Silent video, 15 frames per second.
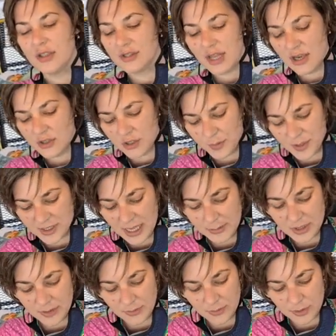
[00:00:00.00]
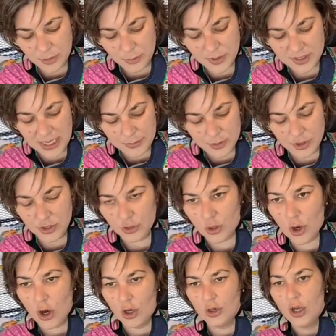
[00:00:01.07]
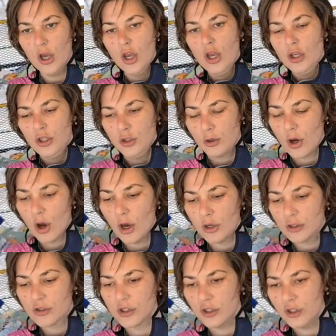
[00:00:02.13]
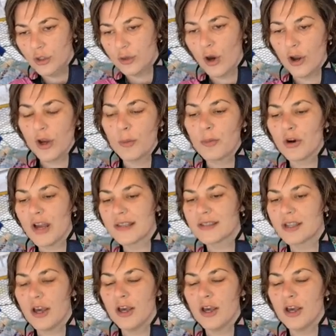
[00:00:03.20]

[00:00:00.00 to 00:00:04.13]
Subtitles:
It's changed the perceptions. You can't oppress